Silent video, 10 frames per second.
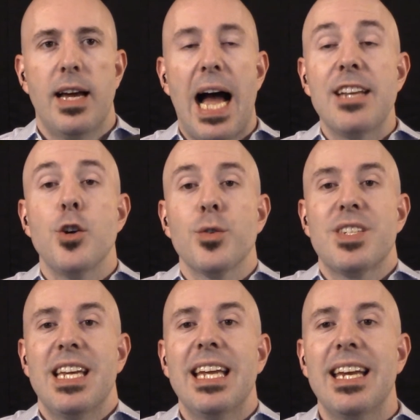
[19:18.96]
I don't
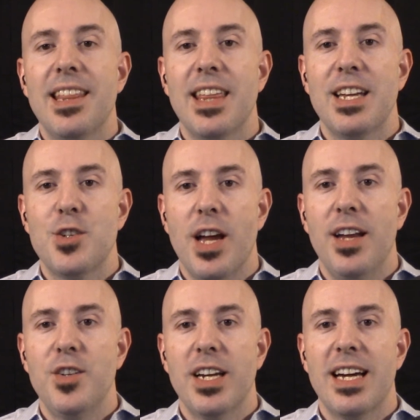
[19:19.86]
see anything
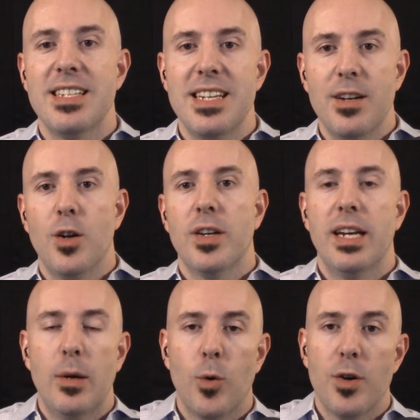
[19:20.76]
changing. I see it all
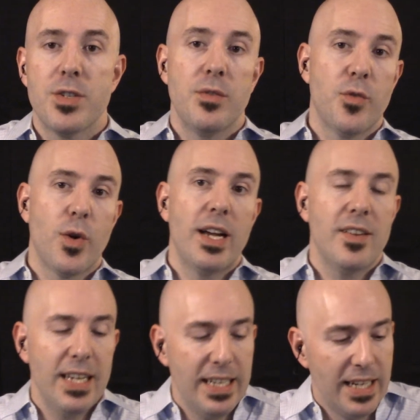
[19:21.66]
getting worse. And
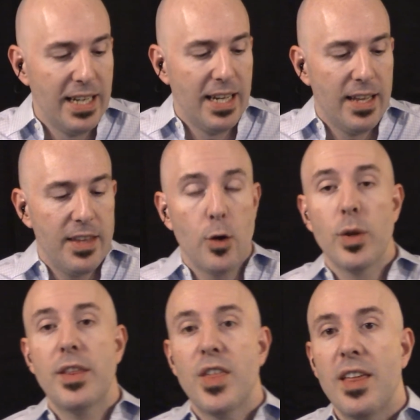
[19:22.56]
frankly, the
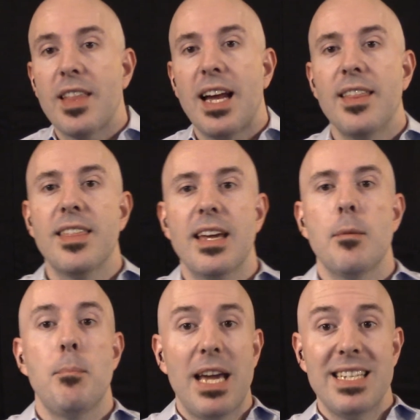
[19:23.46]
only thing that I
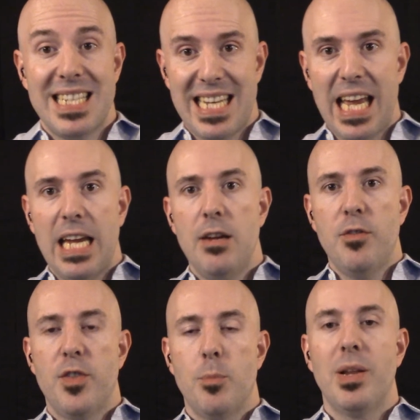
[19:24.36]
think may
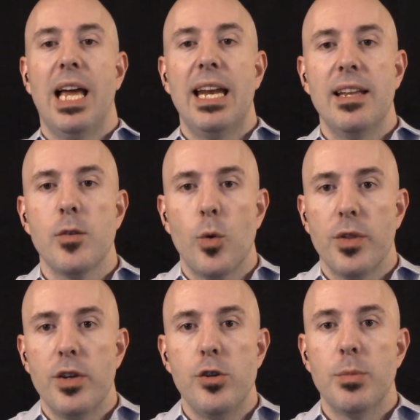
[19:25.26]
save the planet or
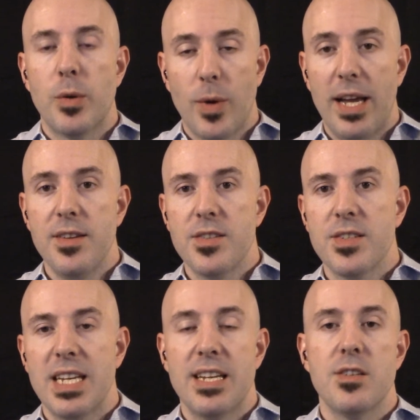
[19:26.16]
the human
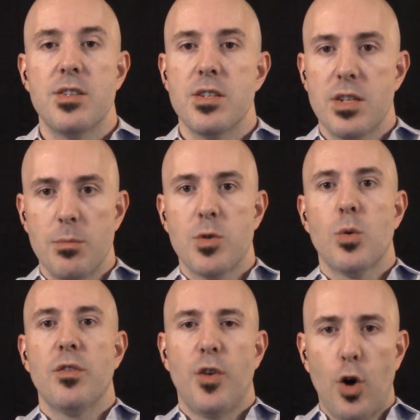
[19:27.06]
race is some
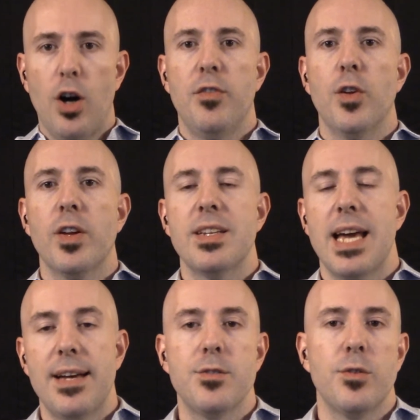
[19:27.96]
sort of awful
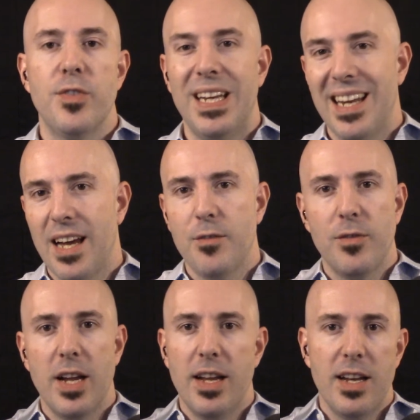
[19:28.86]
catastrophe, not
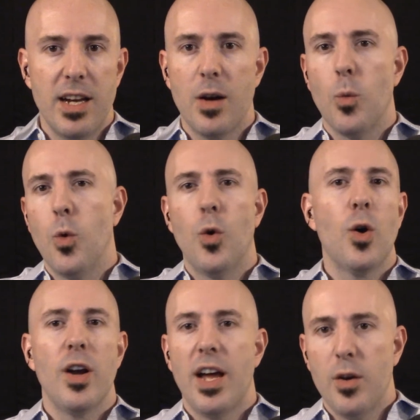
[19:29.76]

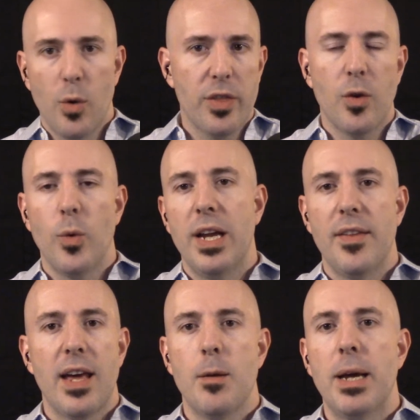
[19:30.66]
war, not North Korea.
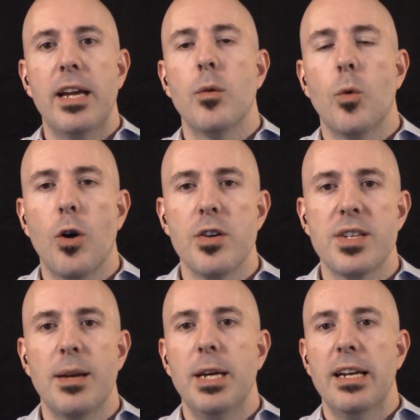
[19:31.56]
That'll make it
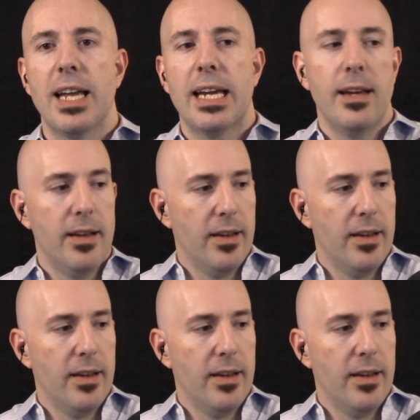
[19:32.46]
worse. I mean, like,